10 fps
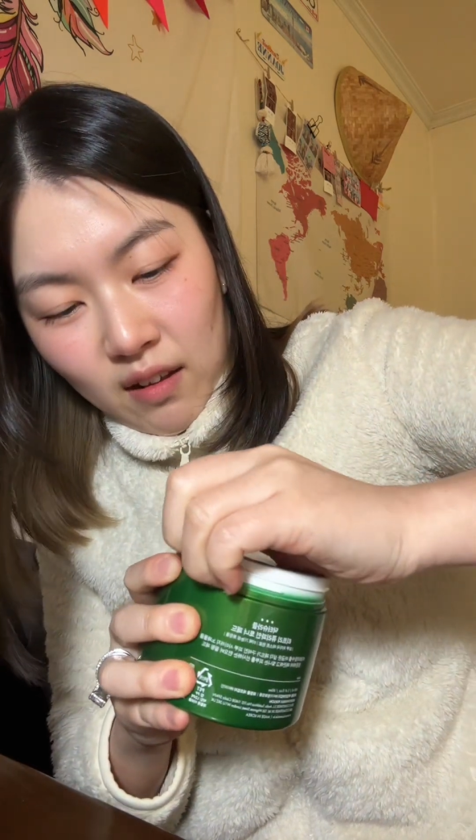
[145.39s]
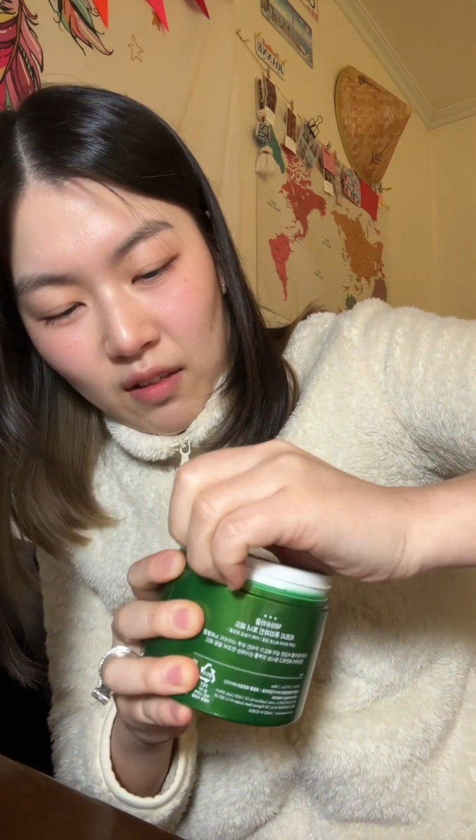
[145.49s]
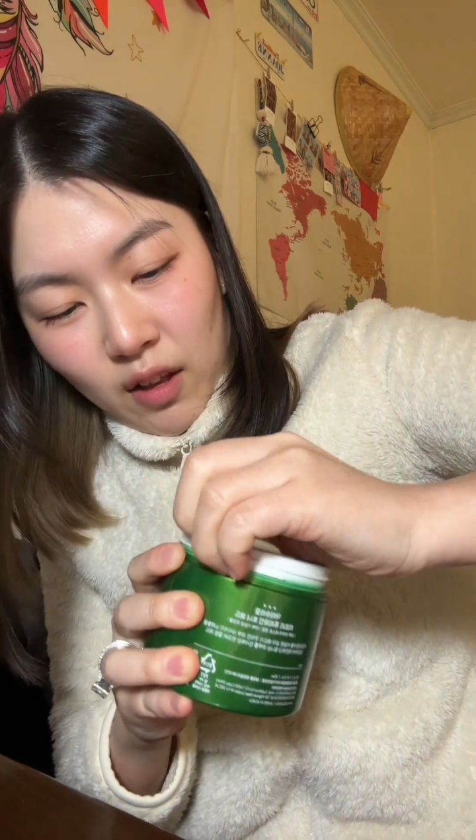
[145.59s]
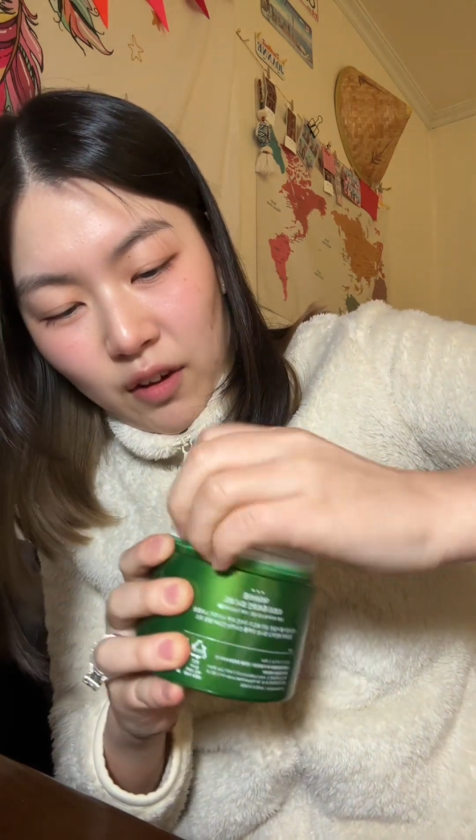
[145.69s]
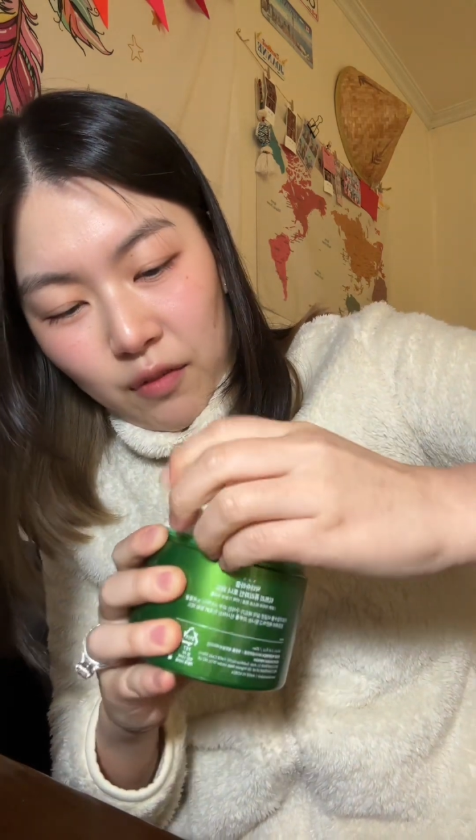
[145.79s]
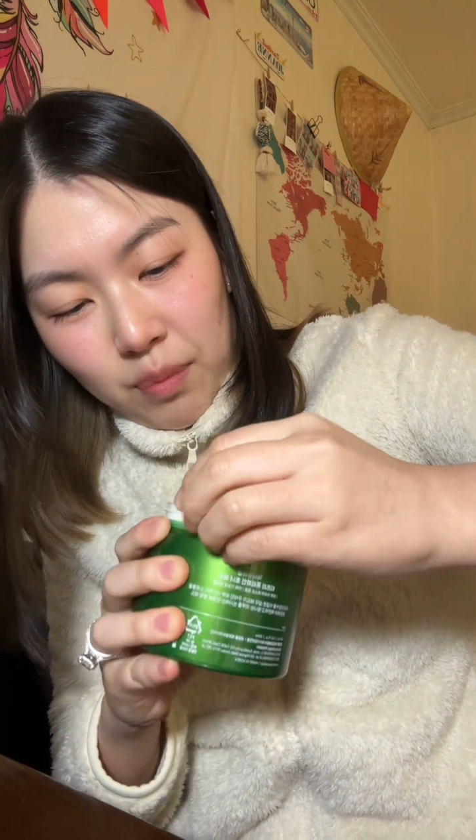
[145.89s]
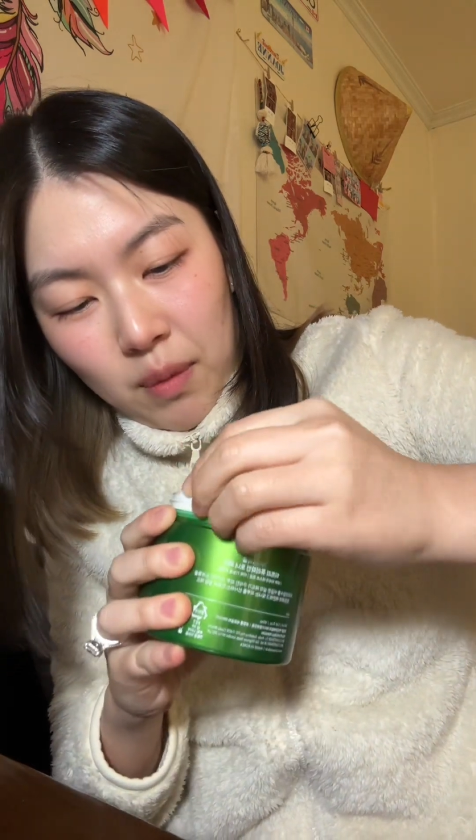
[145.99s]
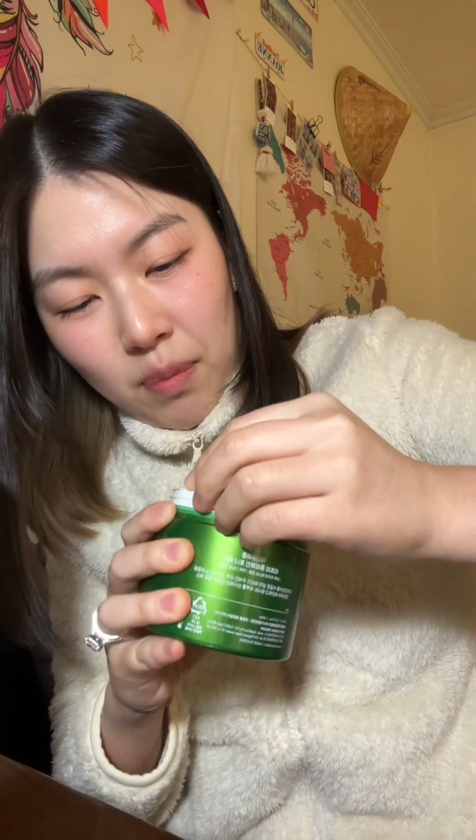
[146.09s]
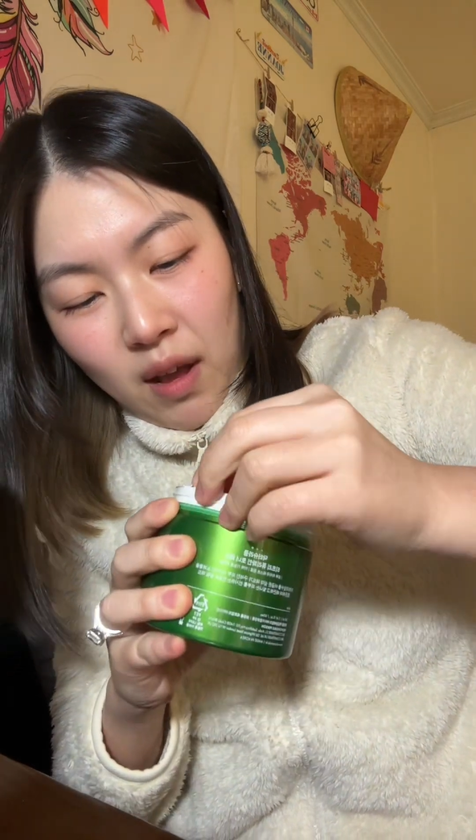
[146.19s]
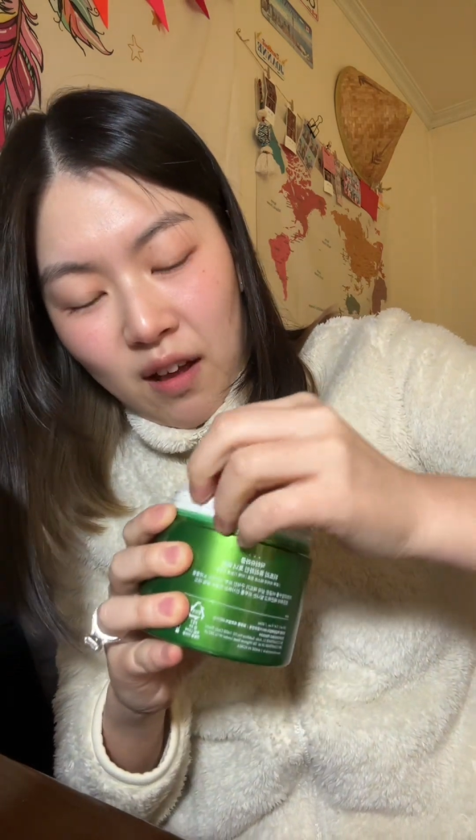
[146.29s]
a lot of
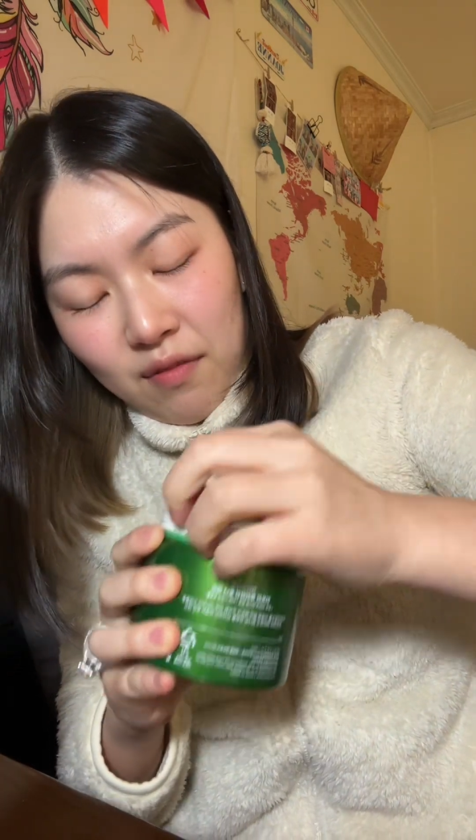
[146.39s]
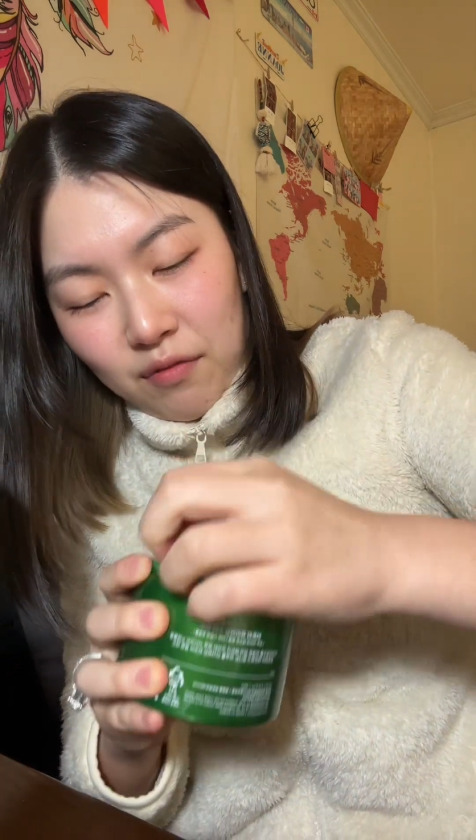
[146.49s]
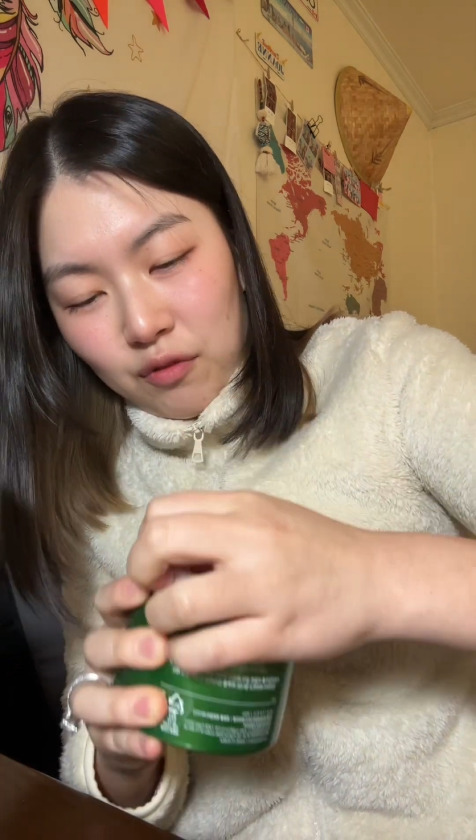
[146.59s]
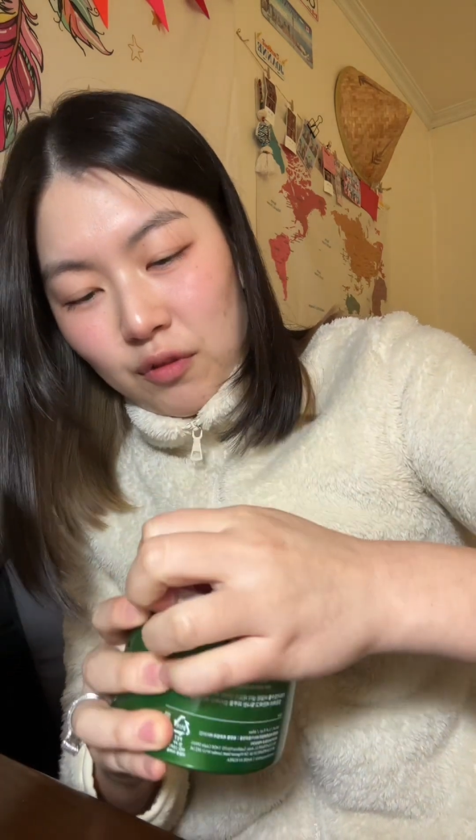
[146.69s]
people have